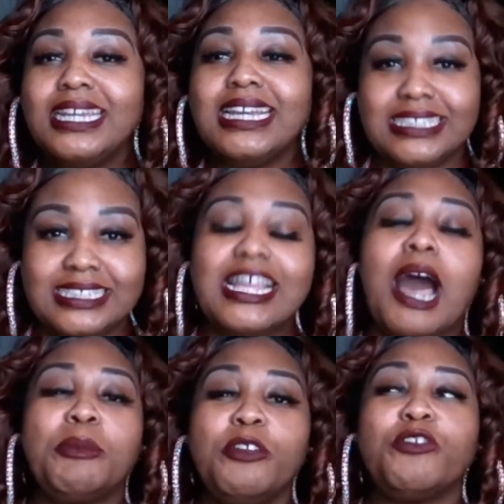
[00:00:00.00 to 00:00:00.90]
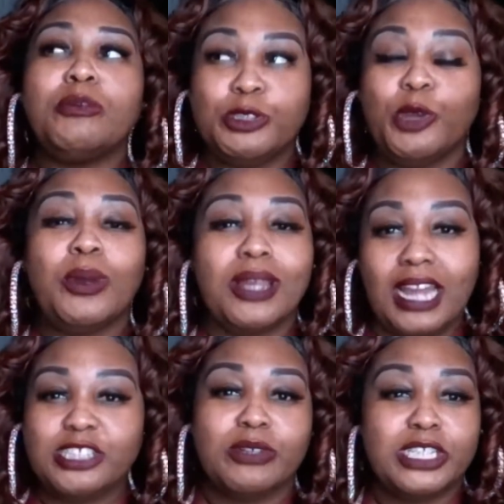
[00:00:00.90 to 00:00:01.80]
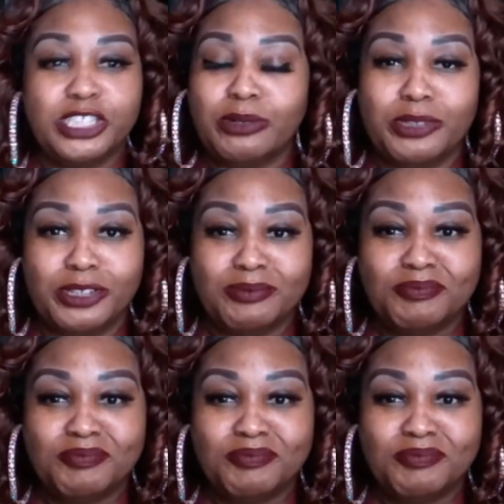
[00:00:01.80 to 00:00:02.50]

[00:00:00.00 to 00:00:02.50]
and stop you from doing what God's already shown you.